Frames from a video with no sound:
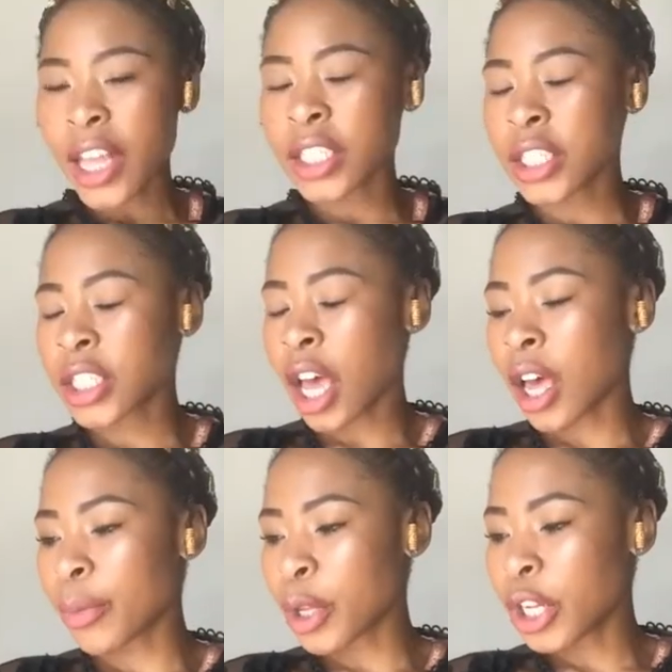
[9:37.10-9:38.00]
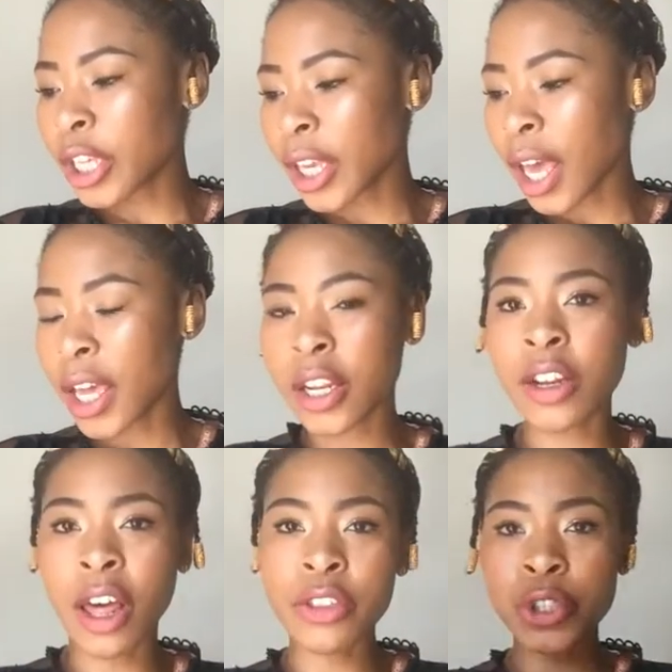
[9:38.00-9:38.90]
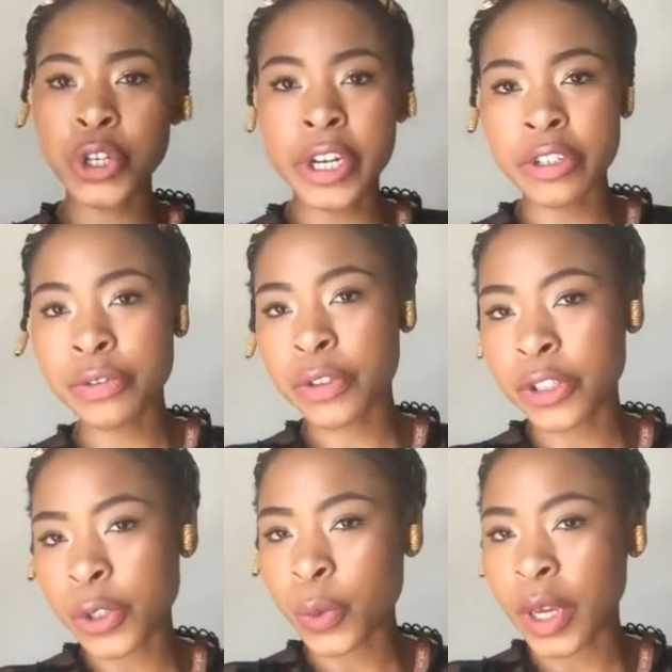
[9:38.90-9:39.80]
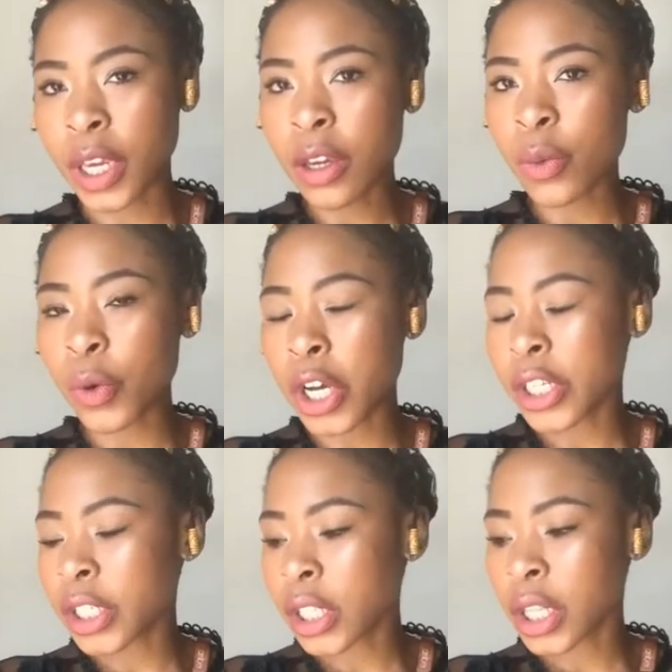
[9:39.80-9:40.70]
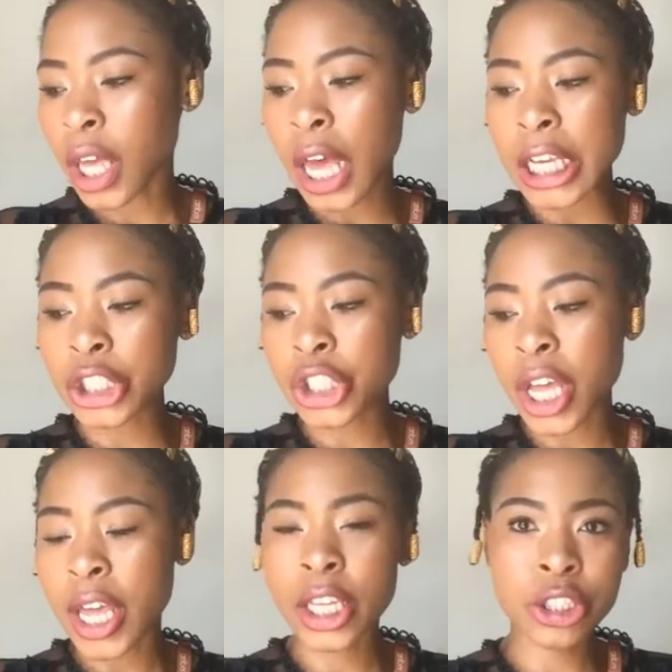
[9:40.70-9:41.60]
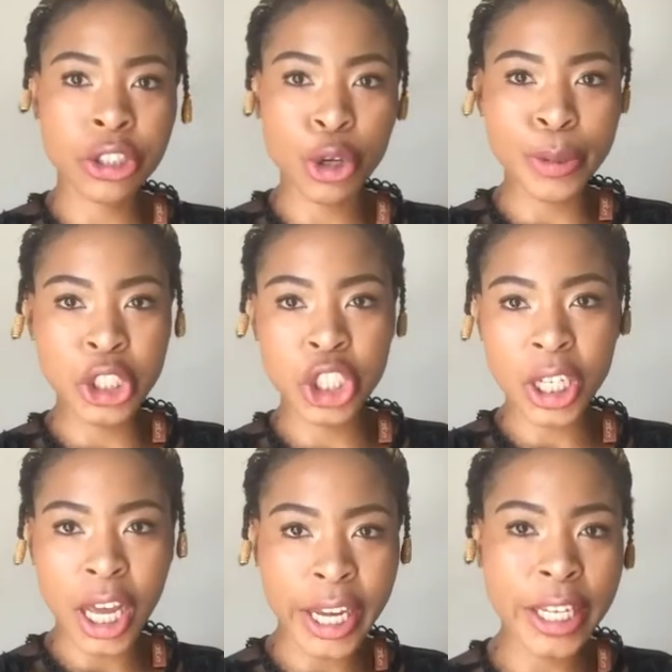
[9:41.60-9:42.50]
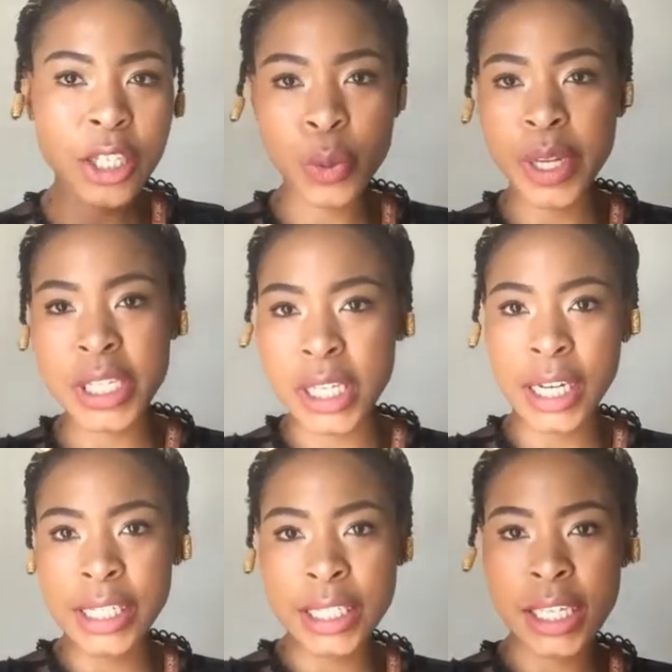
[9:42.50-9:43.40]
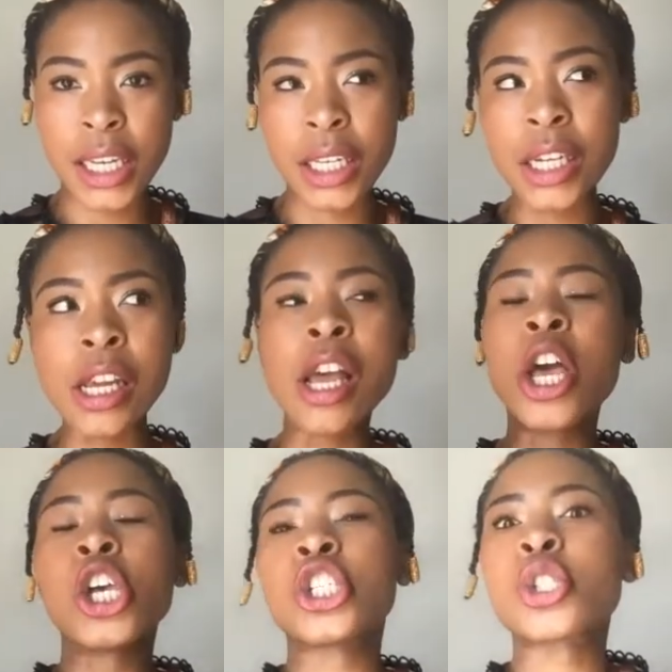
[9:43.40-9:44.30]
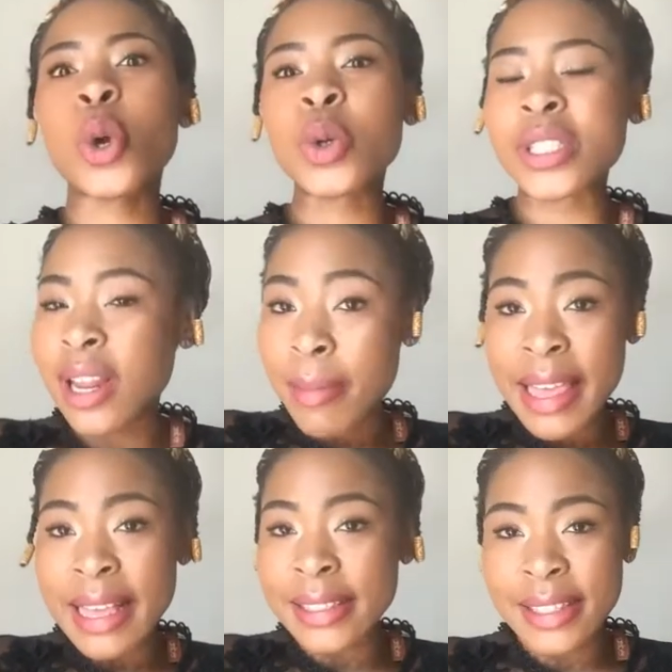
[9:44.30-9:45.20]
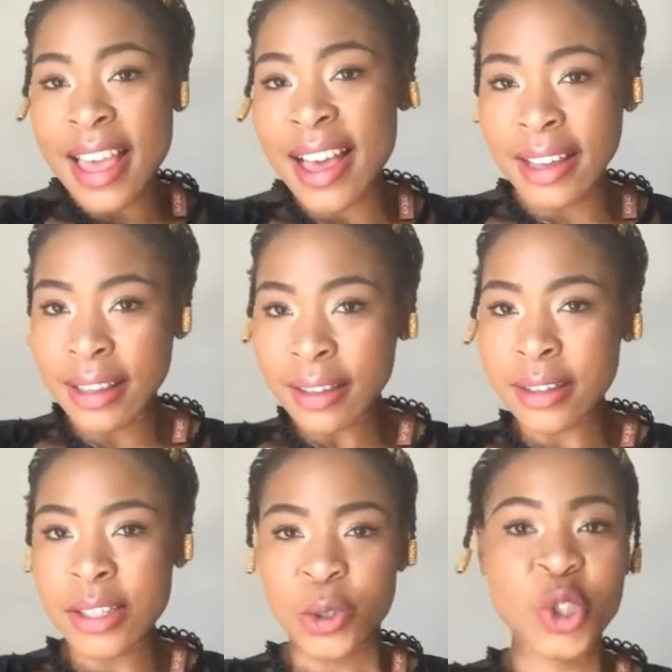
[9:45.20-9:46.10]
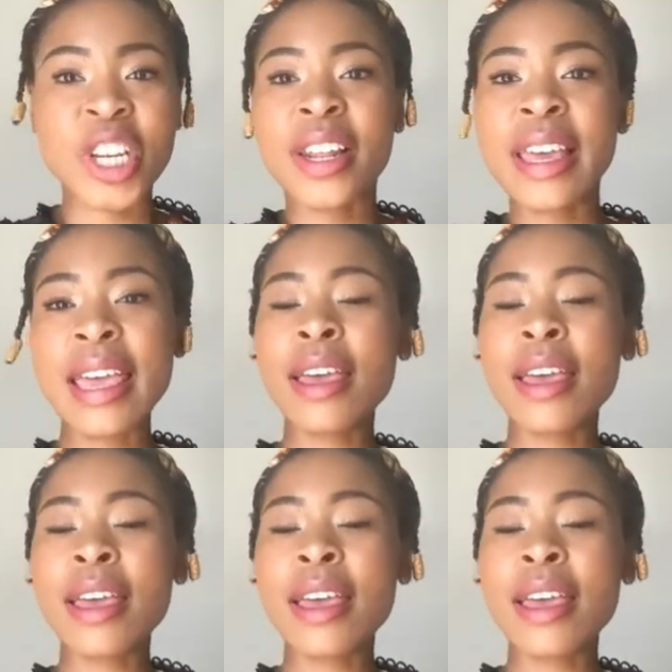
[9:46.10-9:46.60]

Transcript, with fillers: And um, looking at another trend for this week was the hashtag Durban July 2019 so thina bangiyasiyanga nizositshela